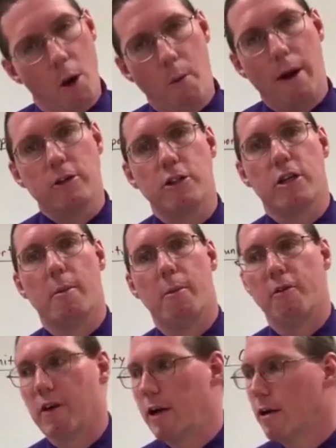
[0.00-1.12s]
Why don't you come
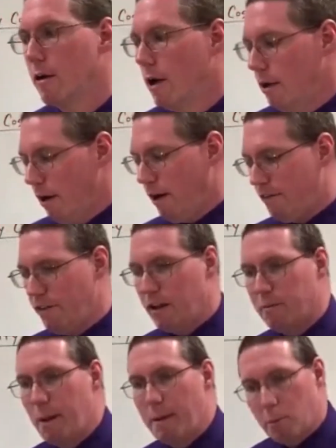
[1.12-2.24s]
over here, fill out
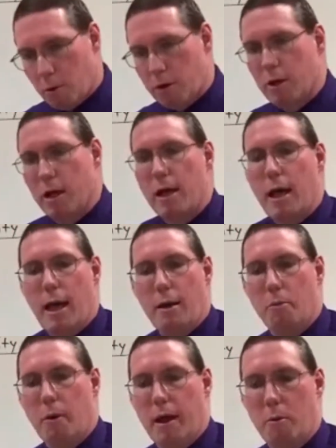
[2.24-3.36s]
the paperwork,
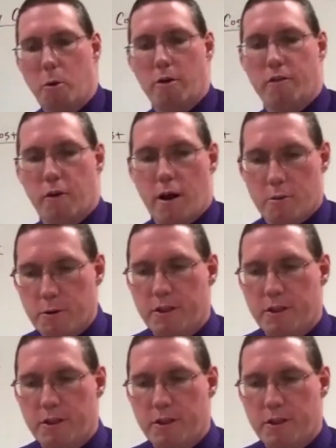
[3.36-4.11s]
and work for us.